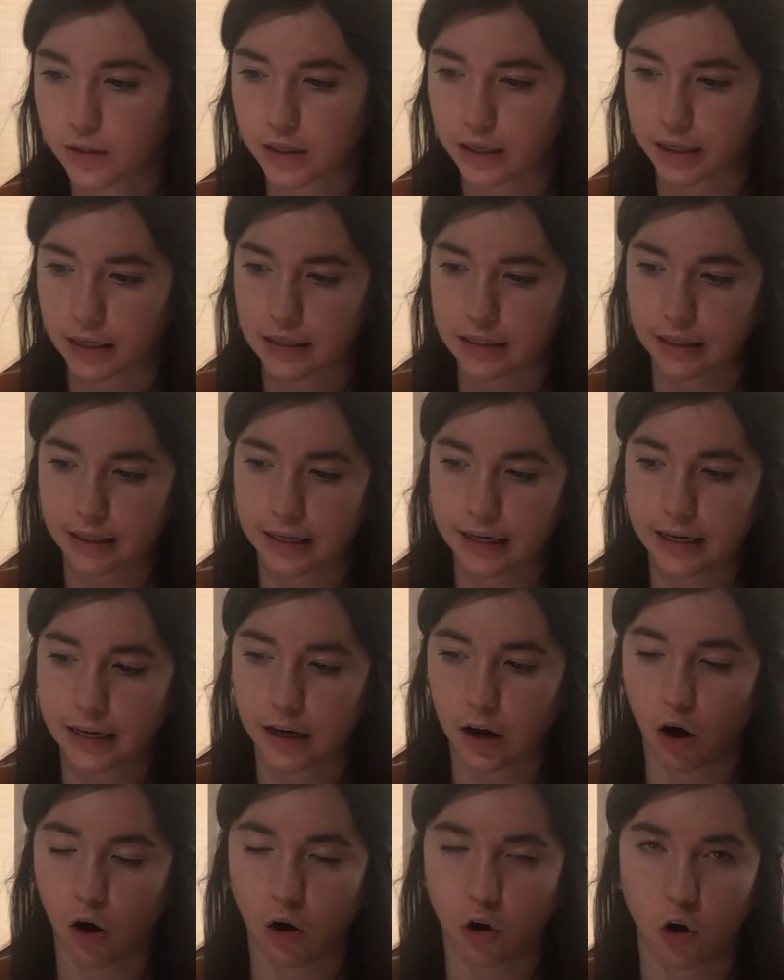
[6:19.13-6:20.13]
He's
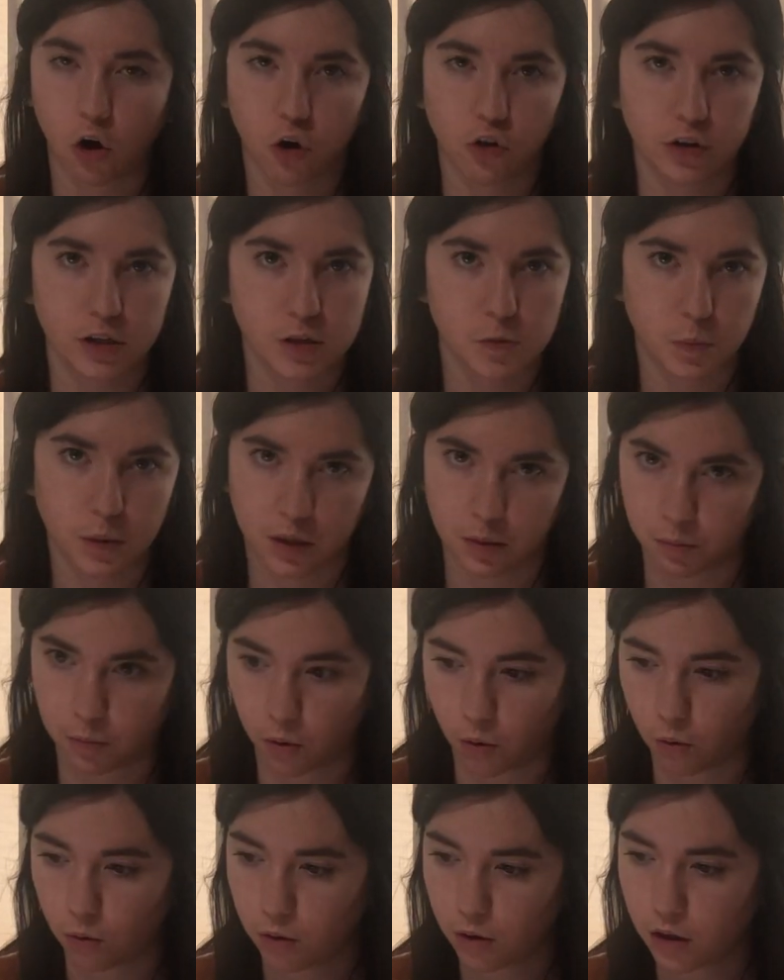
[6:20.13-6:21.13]
leading all these
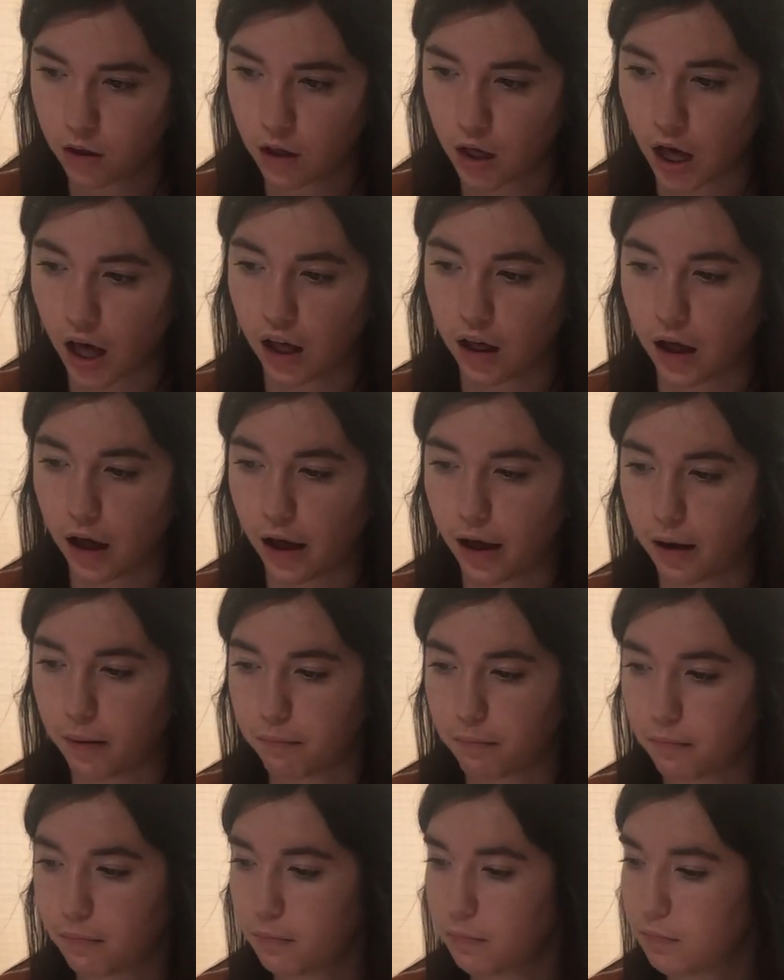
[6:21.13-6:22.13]
people
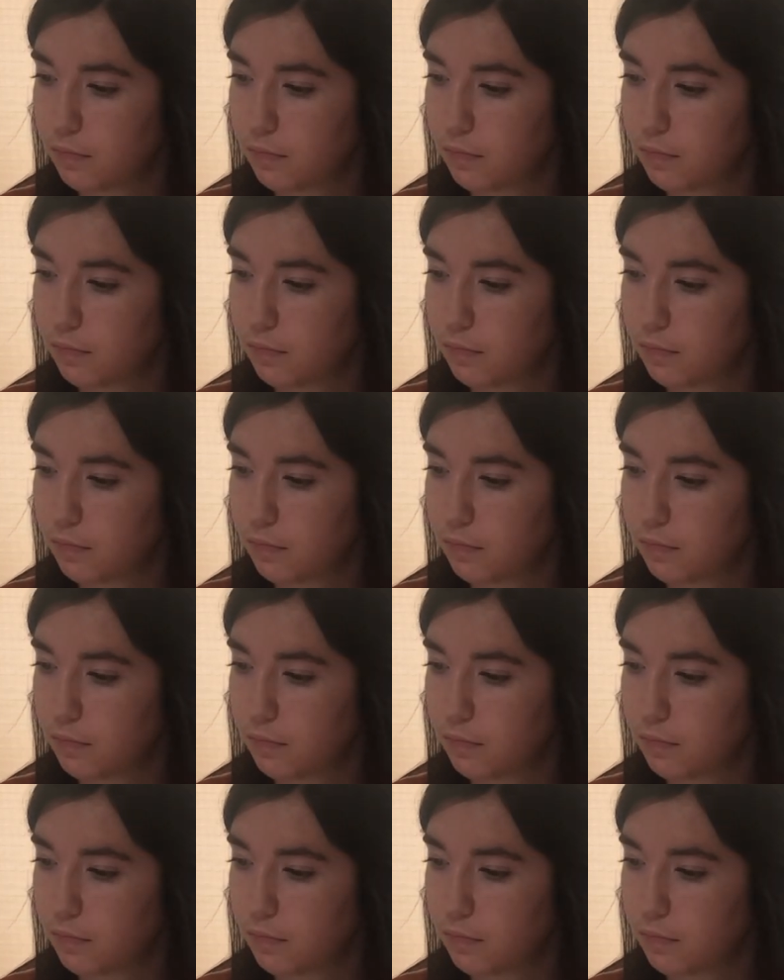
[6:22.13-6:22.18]
um,